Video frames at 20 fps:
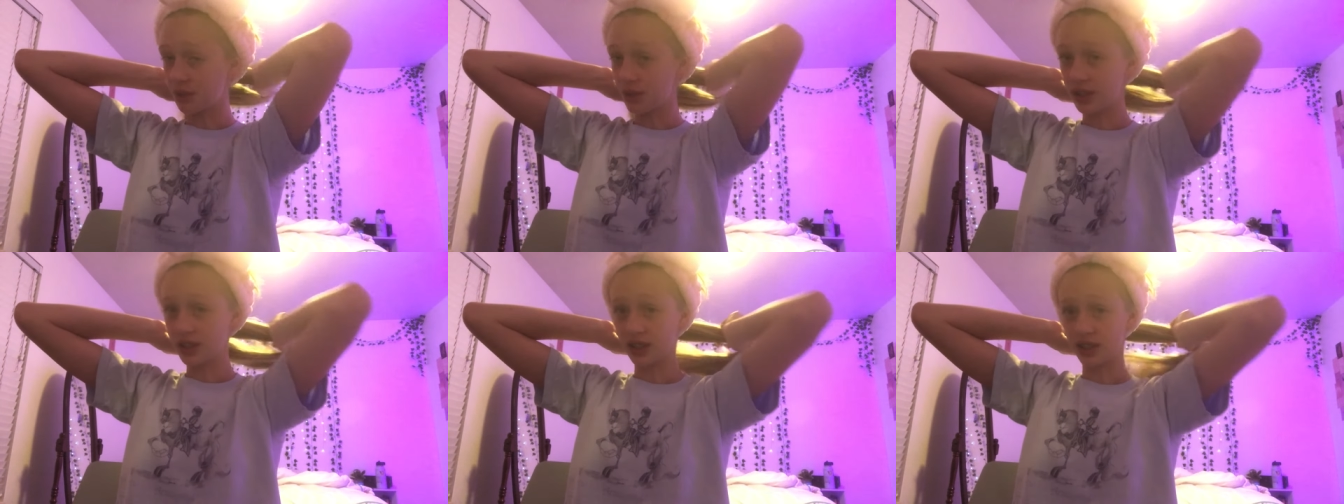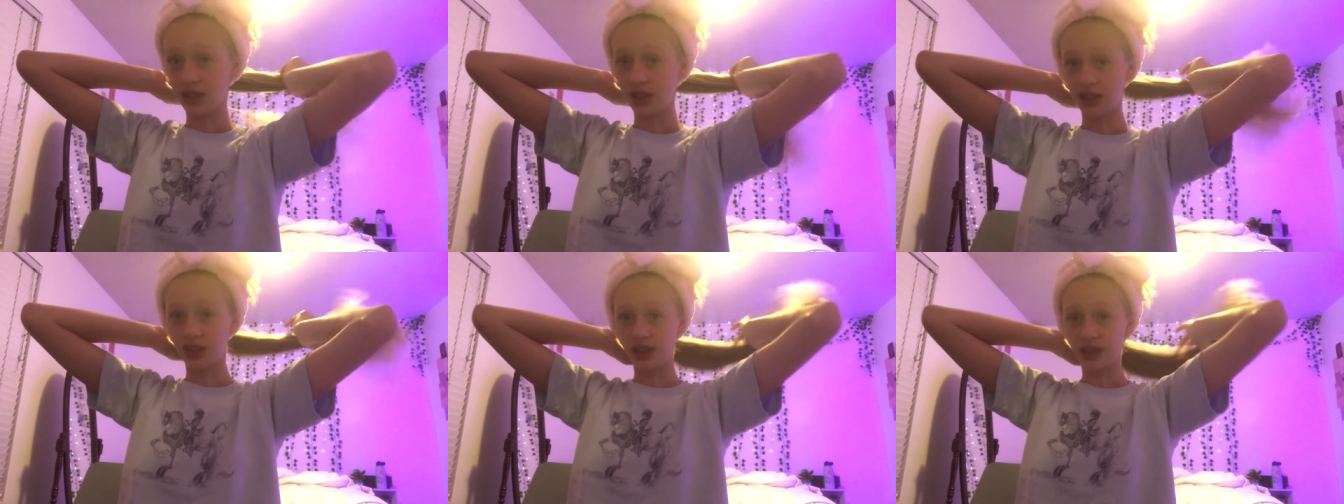my
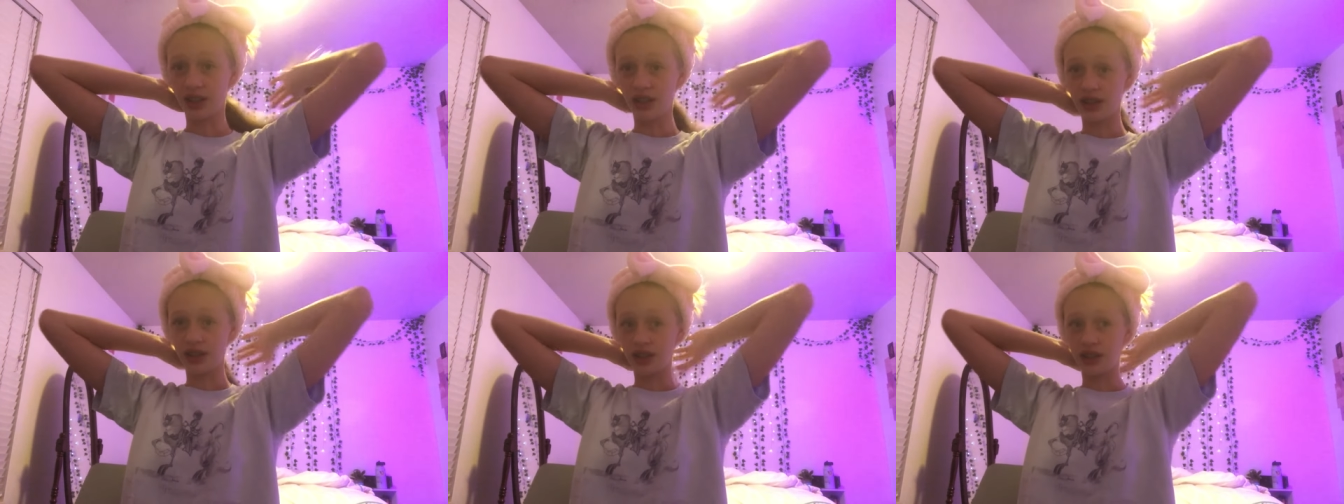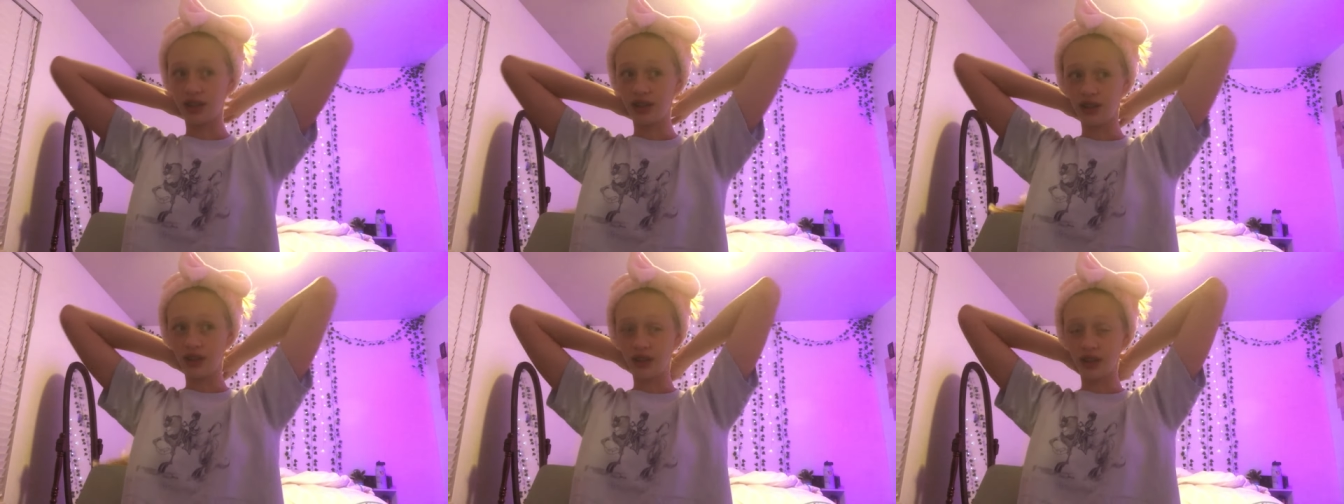teeth
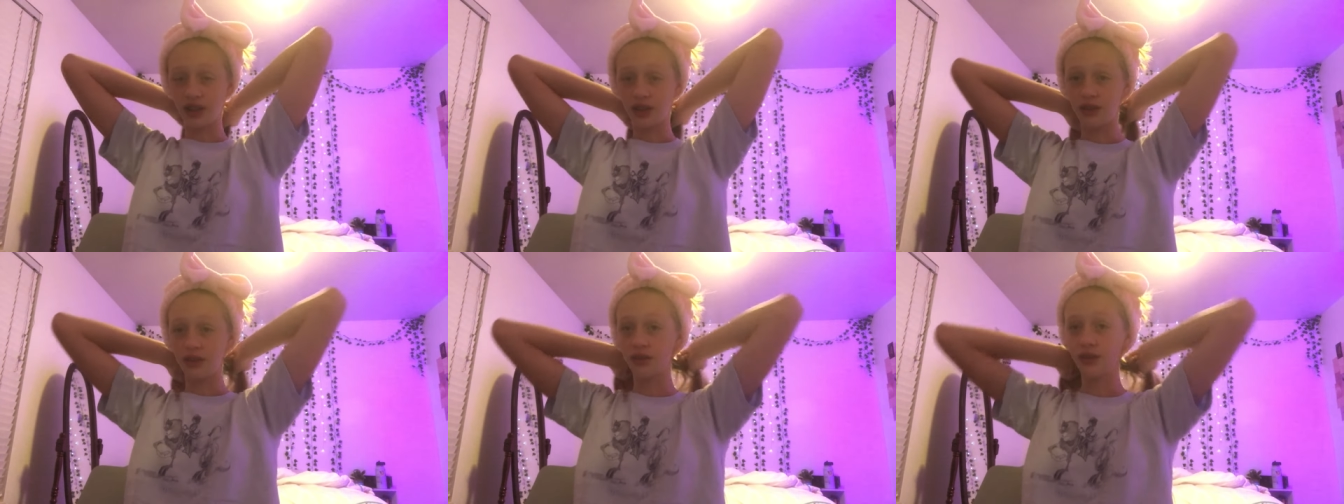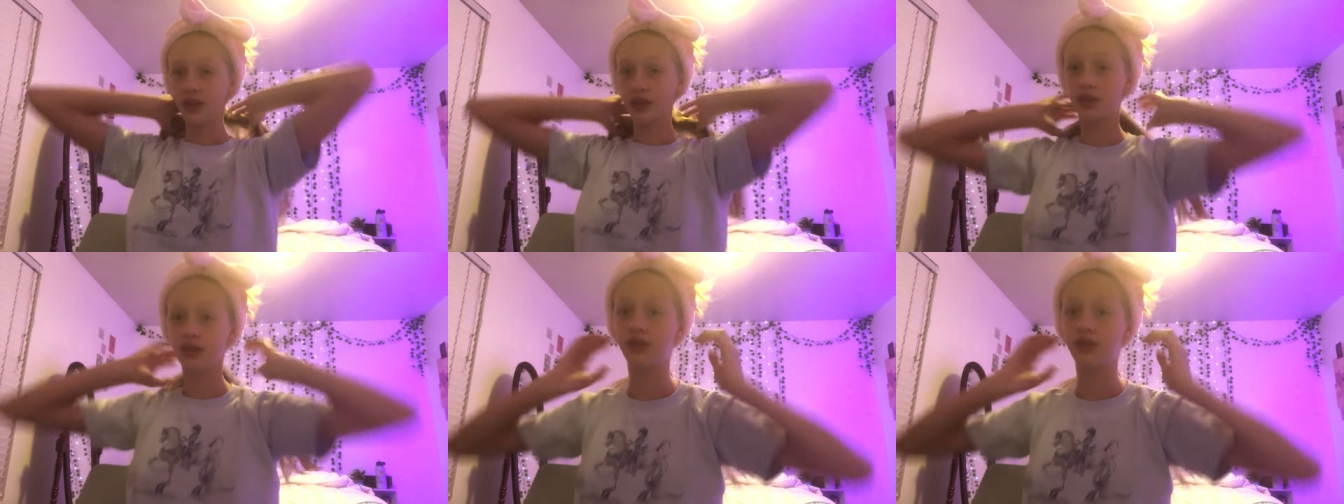and like when I